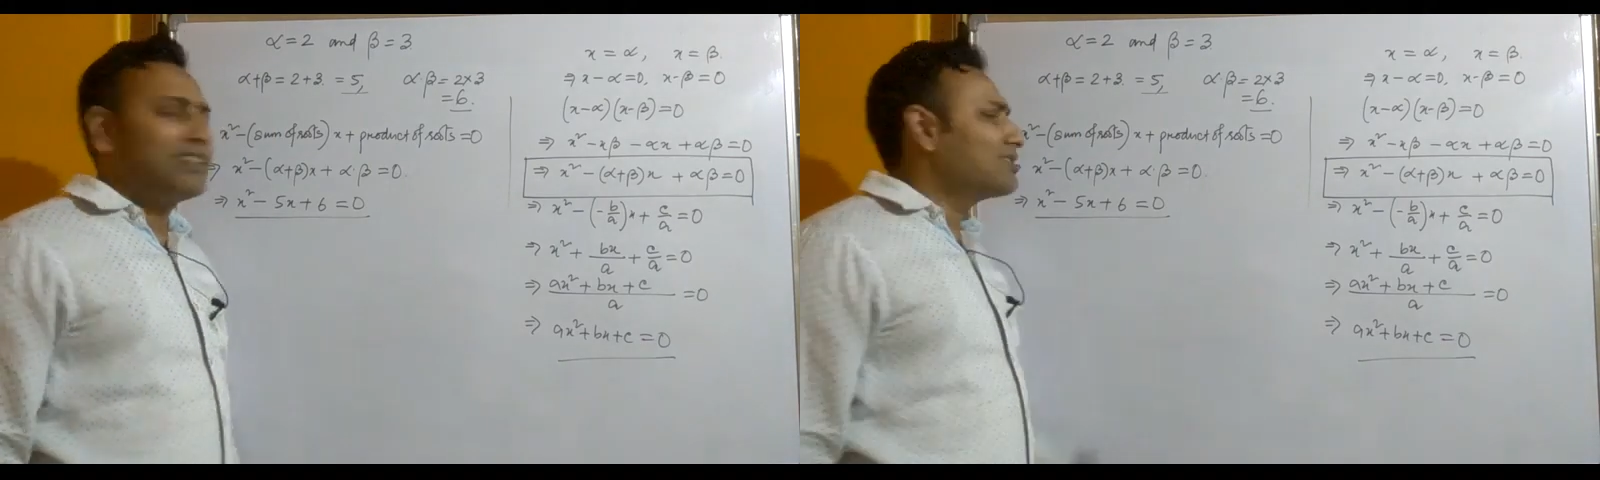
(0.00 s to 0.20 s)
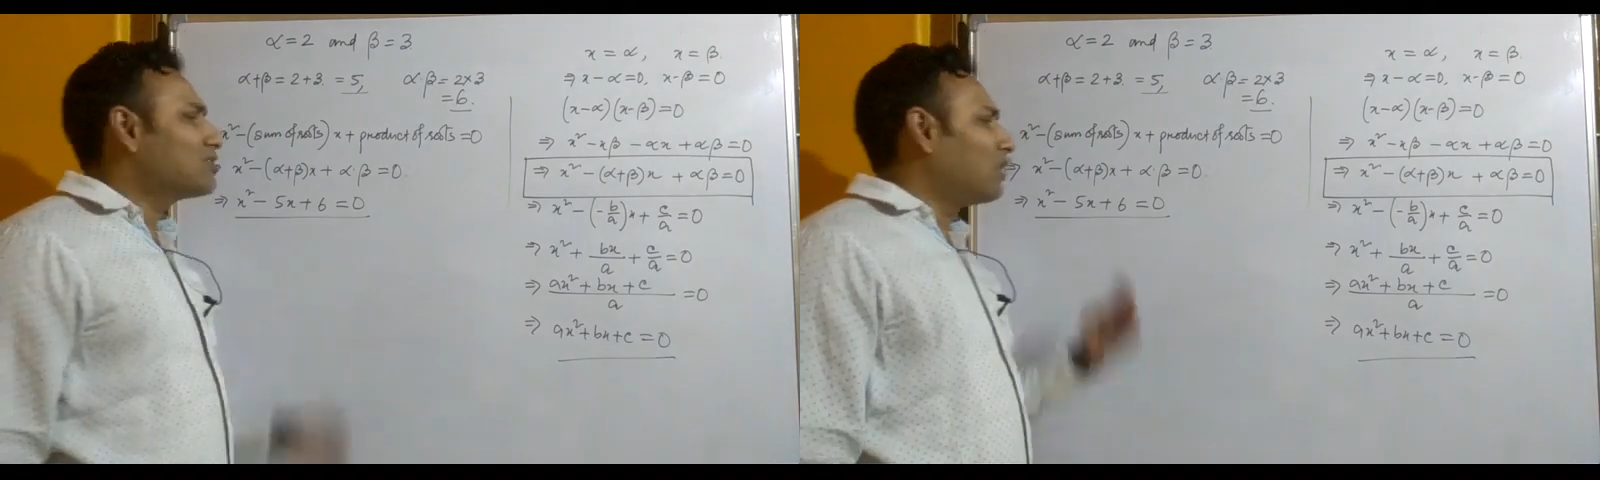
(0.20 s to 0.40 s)

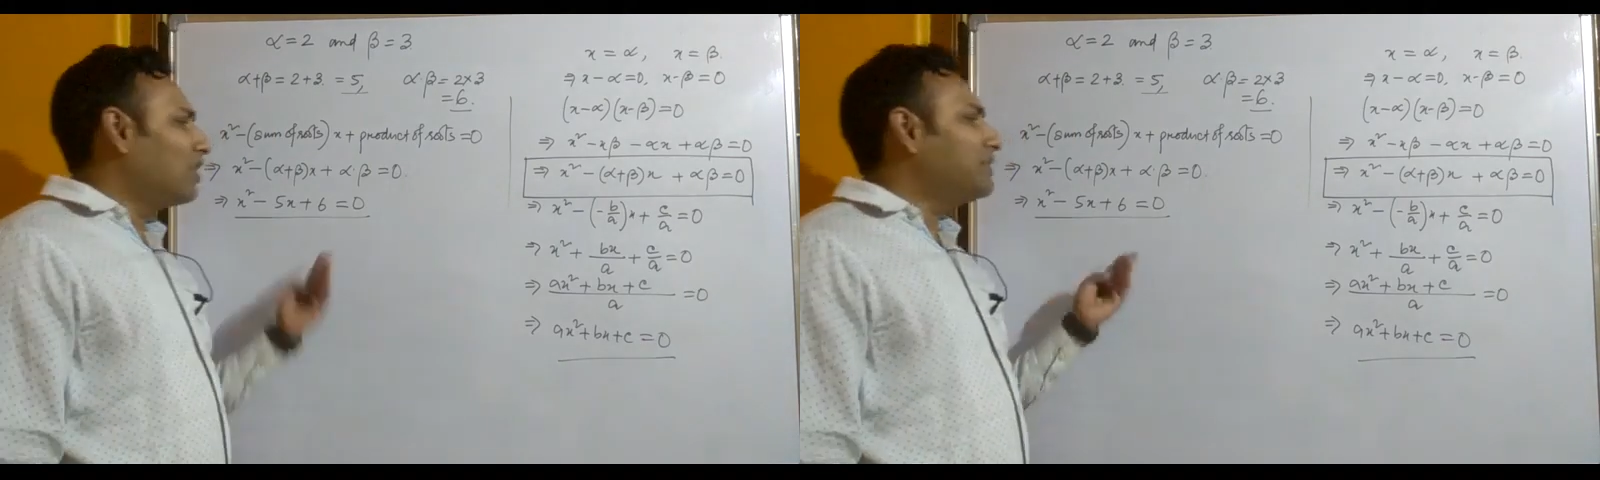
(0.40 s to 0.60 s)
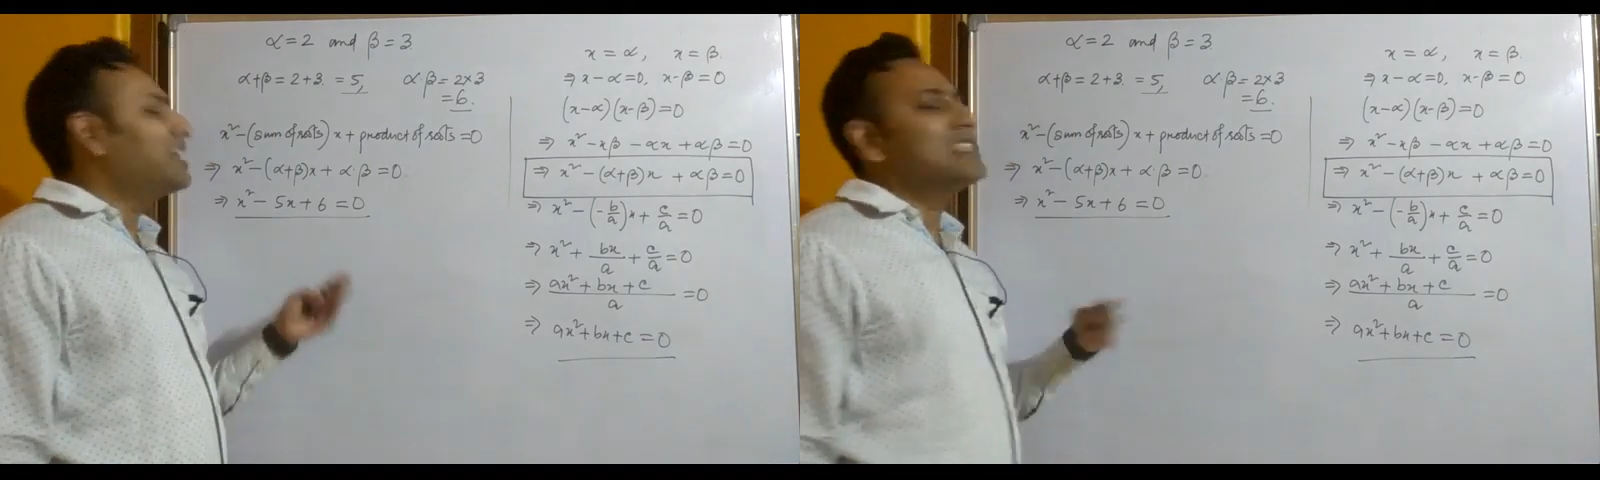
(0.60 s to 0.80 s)
Let us
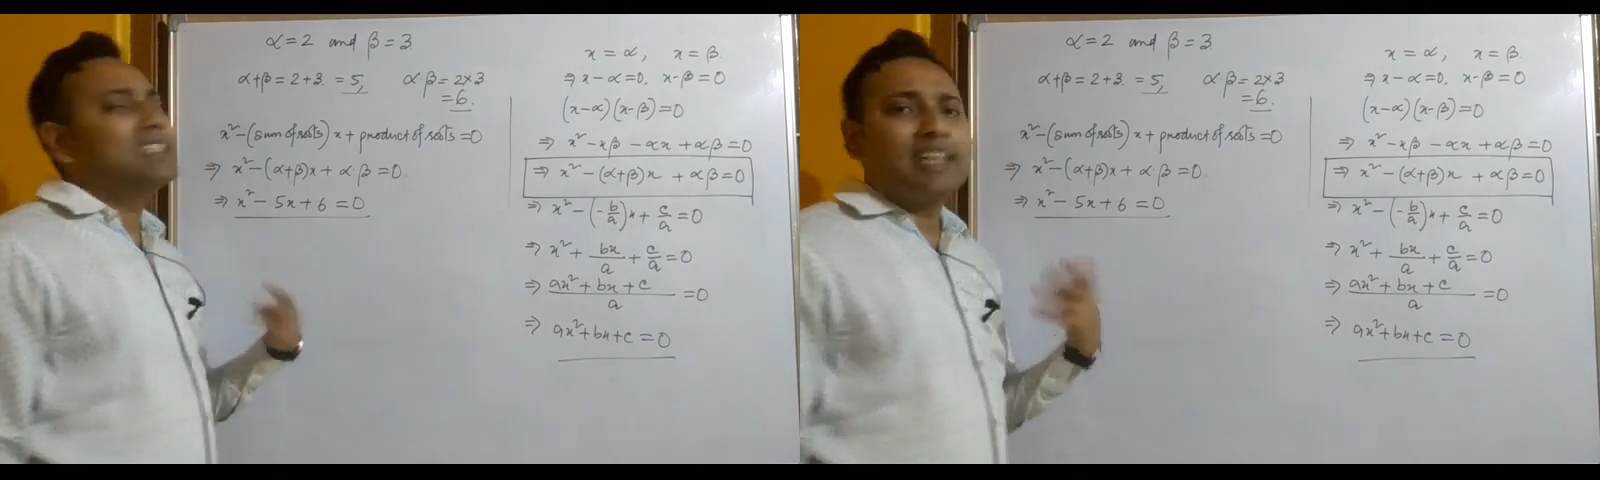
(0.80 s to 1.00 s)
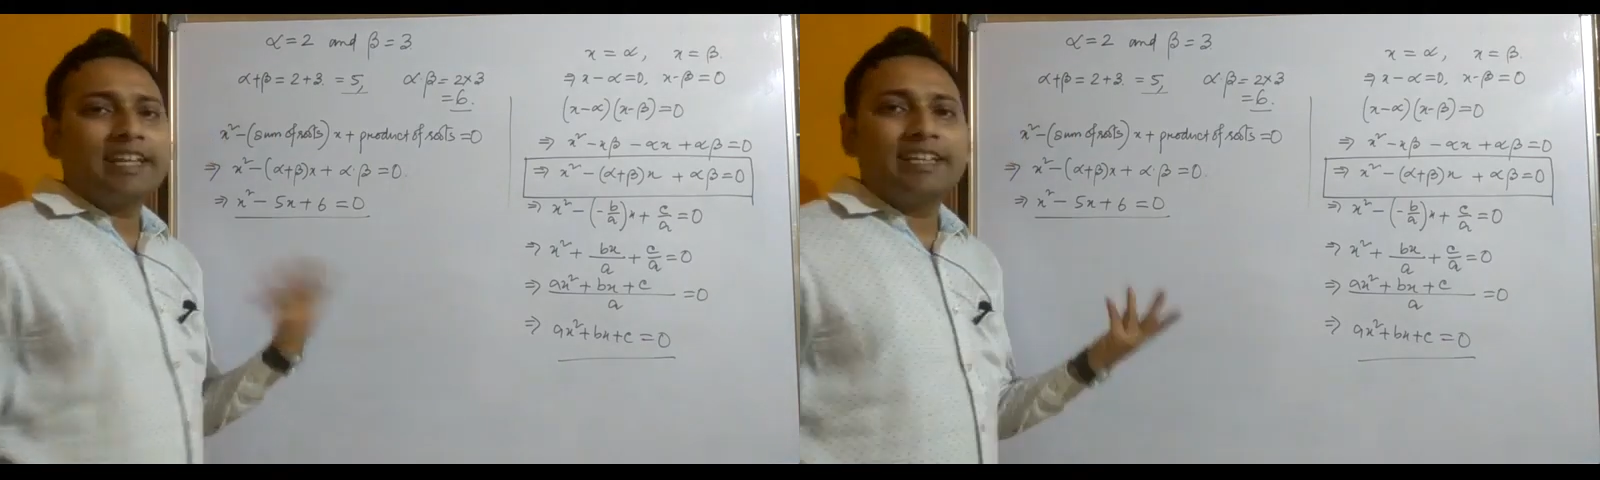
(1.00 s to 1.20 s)
solve it
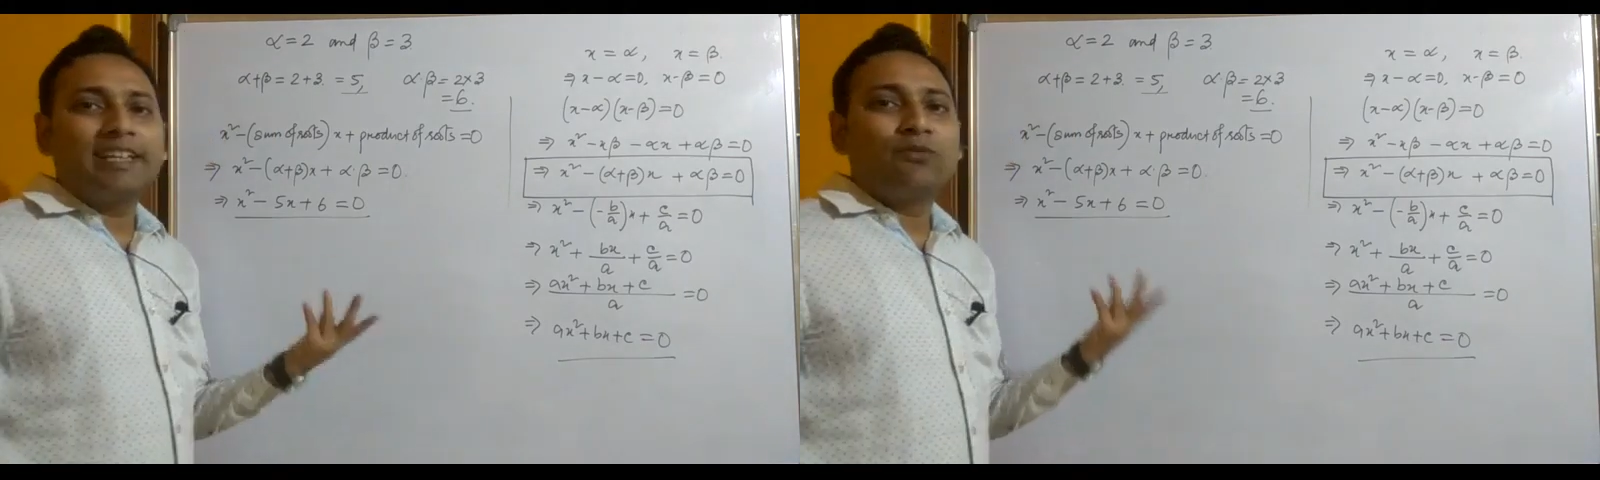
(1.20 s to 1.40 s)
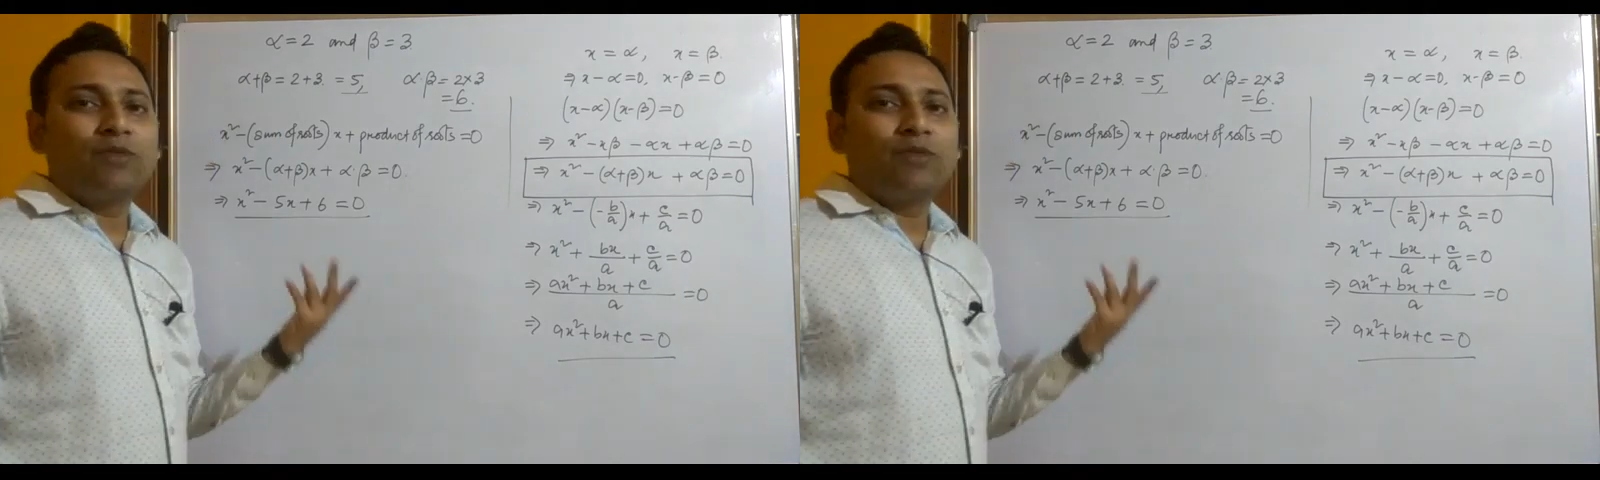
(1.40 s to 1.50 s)
and check it that